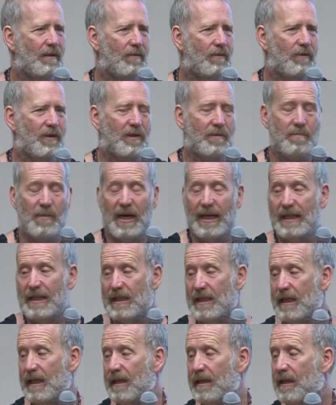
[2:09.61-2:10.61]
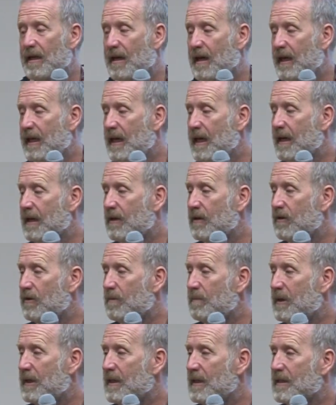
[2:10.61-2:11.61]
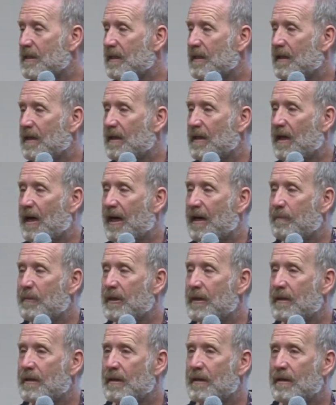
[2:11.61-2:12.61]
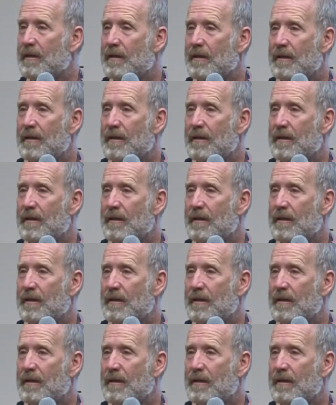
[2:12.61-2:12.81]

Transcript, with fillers: with my seed that I can't do because of the climate.